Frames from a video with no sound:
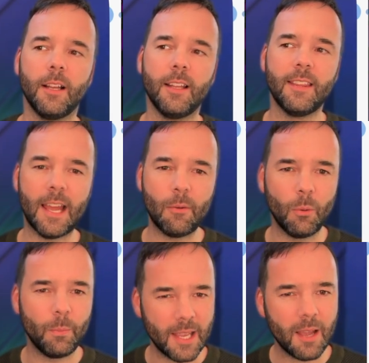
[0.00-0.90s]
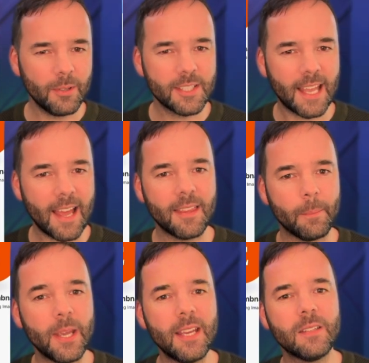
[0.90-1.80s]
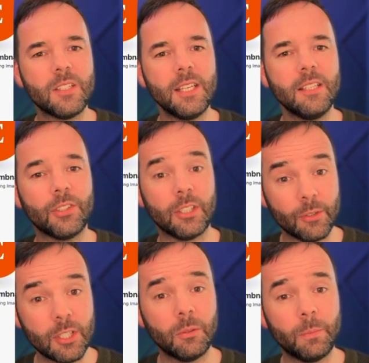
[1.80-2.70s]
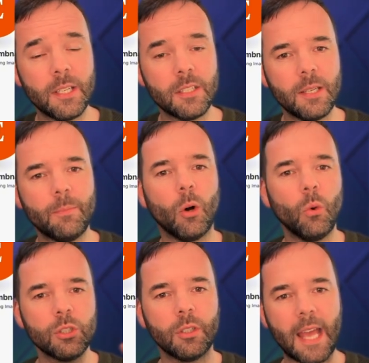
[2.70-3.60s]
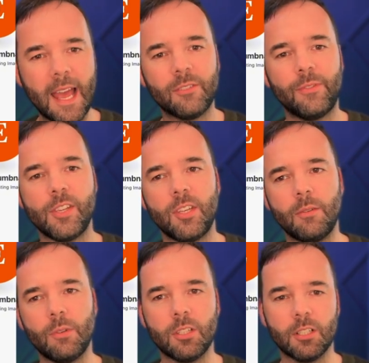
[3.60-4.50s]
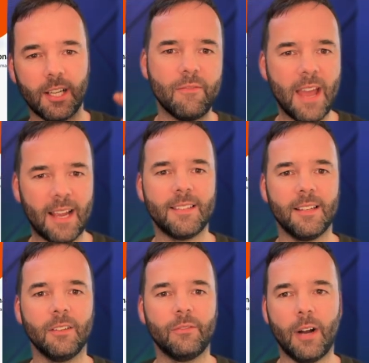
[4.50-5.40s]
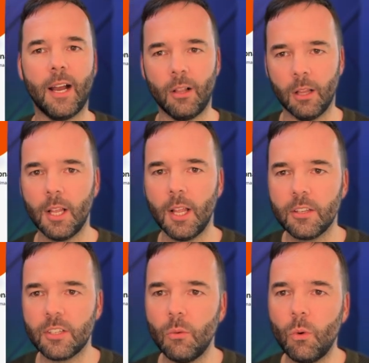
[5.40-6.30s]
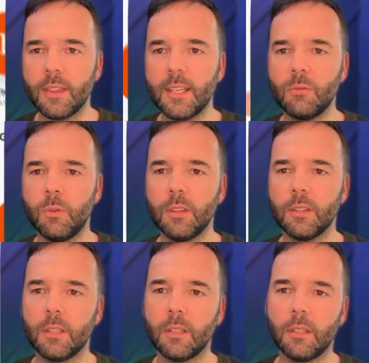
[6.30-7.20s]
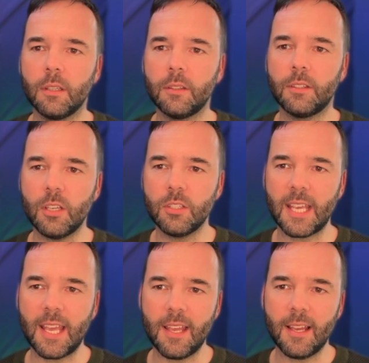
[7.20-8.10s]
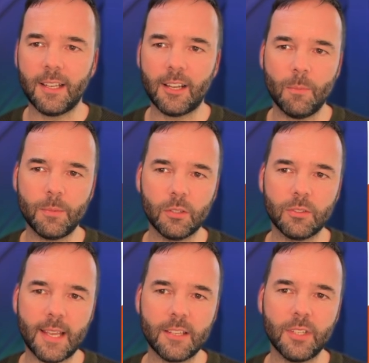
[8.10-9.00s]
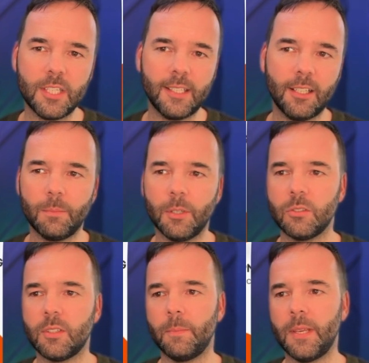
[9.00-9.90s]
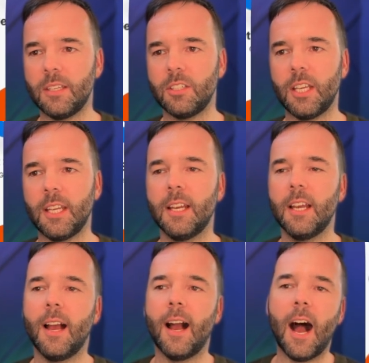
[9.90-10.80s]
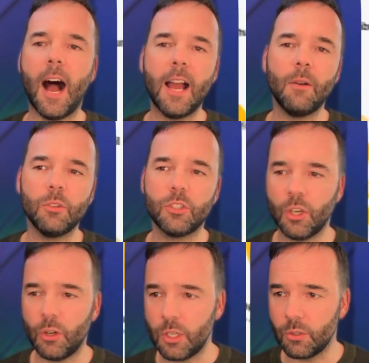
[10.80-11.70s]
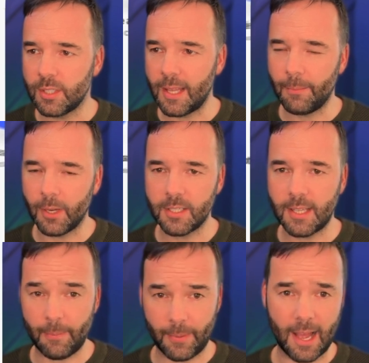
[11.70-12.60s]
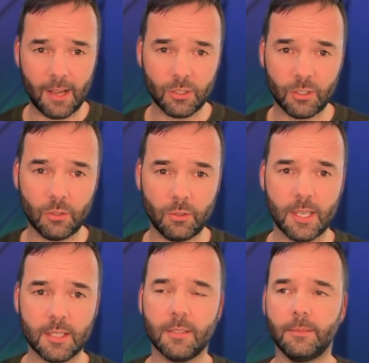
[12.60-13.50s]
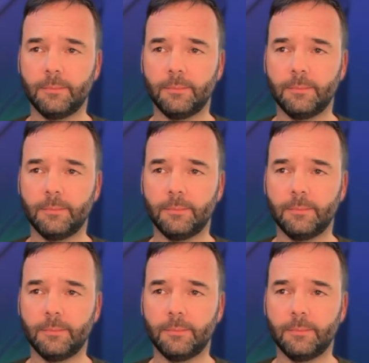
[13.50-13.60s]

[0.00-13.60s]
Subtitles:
they will be able to get the PNG, so the original PNG, but also the SVG, which is like vector file. So what this one does here, it uploads the SVG and it uploads the PNG. I will show you step by step how to do this.